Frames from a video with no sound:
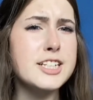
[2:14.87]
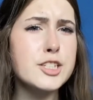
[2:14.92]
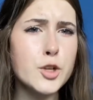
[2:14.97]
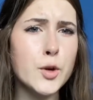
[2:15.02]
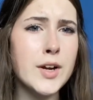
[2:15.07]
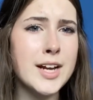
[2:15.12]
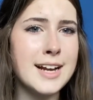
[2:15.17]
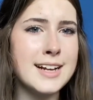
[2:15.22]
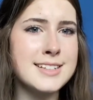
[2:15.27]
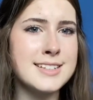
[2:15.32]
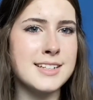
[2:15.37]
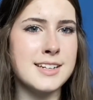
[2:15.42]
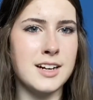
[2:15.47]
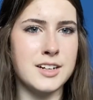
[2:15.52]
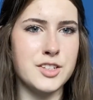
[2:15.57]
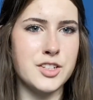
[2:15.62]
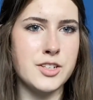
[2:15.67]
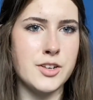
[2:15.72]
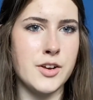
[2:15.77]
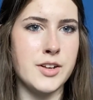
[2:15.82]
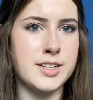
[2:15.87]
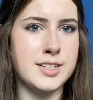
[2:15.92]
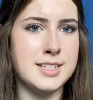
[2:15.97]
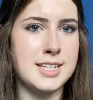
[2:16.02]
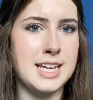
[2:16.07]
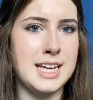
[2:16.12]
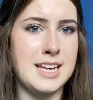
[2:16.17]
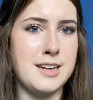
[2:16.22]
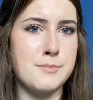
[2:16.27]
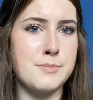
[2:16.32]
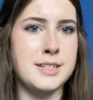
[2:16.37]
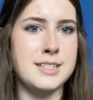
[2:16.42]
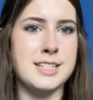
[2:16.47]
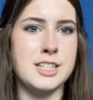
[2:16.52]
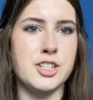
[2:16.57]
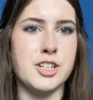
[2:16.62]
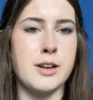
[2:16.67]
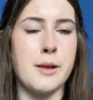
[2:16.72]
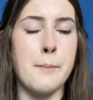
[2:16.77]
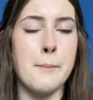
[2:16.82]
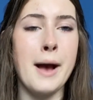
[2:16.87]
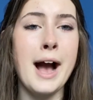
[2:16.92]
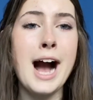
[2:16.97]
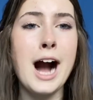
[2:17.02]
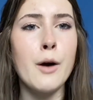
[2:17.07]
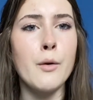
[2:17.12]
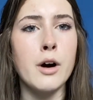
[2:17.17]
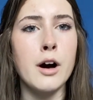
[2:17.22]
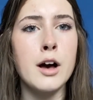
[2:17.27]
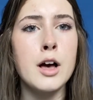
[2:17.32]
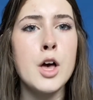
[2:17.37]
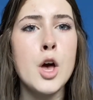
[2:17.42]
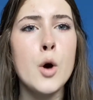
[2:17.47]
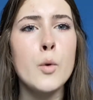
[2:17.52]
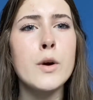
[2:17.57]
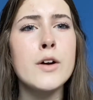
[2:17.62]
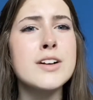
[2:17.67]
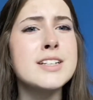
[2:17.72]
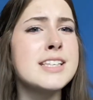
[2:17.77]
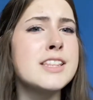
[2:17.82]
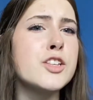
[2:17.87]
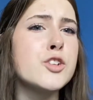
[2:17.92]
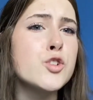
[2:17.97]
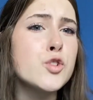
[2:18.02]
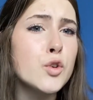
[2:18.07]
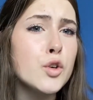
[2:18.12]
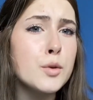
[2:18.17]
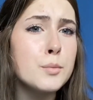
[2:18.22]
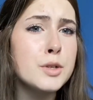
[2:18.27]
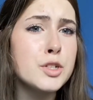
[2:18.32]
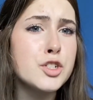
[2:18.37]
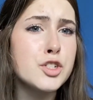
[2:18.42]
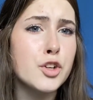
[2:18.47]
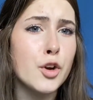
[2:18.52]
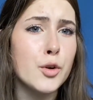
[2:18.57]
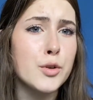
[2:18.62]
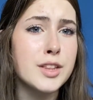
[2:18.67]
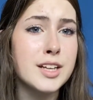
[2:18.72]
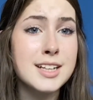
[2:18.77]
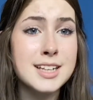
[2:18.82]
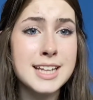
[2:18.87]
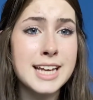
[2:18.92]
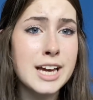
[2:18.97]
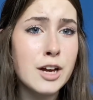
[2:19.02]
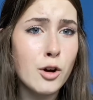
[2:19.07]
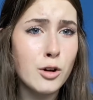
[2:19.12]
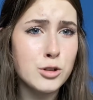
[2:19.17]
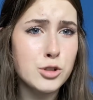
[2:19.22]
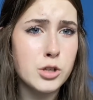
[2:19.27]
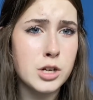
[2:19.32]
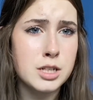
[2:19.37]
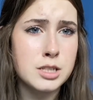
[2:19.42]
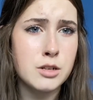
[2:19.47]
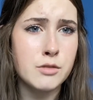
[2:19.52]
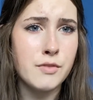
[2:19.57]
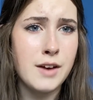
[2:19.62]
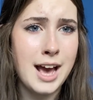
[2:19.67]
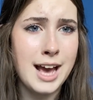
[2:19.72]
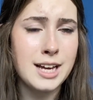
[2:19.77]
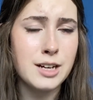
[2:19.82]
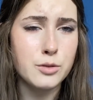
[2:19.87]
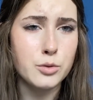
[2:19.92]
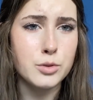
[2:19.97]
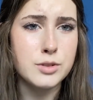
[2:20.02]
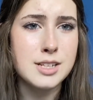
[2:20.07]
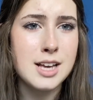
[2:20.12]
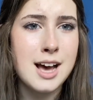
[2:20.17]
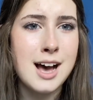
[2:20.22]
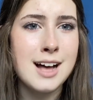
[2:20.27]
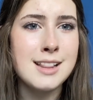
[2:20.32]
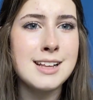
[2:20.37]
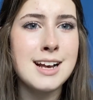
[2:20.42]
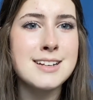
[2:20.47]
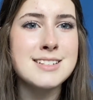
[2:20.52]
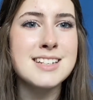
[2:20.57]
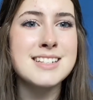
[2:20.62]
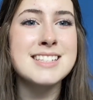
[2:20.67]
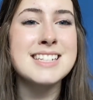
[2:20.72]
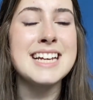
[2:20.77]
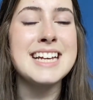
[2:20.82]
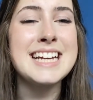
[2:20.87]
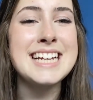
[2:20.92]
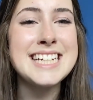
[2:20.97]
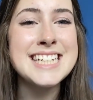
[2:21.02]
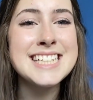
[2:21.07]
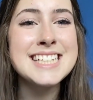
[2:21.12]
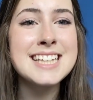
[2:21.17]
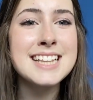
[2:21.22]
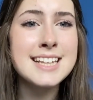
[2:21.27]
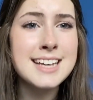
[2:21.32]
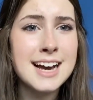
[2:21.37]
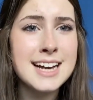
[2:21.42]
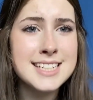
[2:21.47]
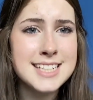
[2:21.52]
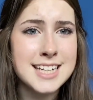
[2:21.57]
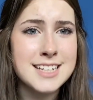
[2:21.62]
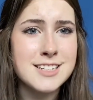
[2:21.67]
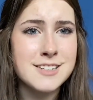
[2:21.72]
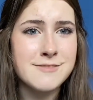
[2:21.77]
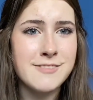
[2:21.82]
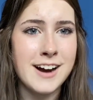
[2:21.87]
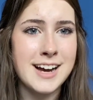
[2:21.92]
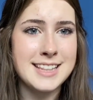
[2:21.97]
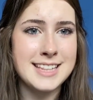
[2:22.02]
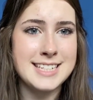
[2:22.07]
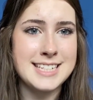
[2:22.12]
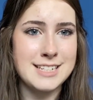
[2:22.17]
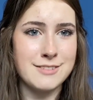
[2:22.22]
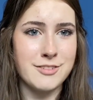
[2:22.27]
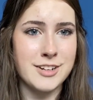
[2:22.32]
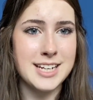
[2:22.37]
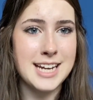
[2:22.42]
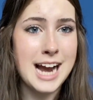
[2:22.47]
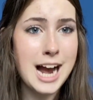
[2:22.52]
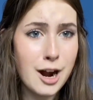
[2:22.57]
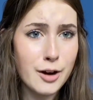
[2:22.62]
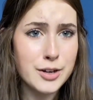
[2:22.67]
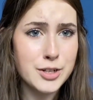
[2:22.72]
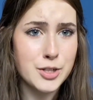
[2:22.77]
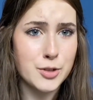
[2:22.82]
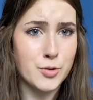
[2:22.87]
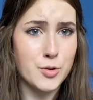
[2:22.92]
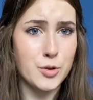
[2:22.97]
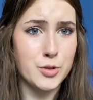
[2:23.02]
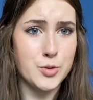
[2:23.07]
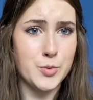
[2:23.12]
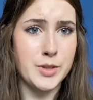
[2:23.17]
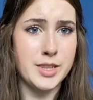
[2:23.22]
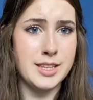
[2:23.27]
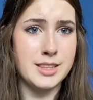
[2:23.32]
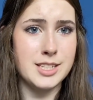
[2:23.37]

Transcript: creates an uncertainty in position and power, whereas in The Truman Show, the clear contrast of angles allows us to easily identify the different character roles within the